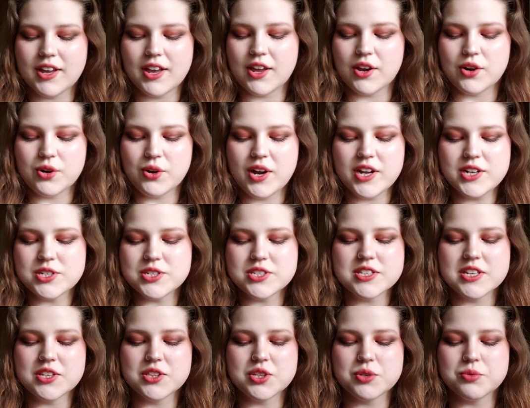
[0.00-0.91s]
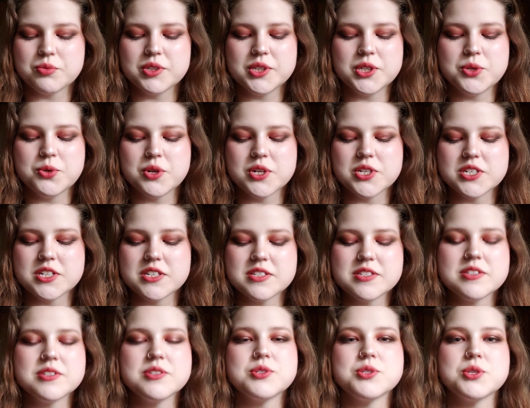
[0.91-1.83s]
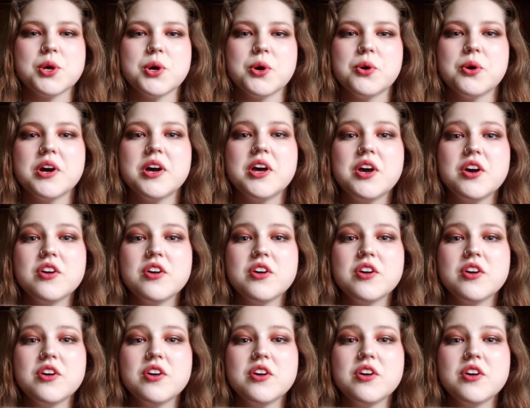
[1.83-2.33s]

I don't know, I just think they're really gorgeous. So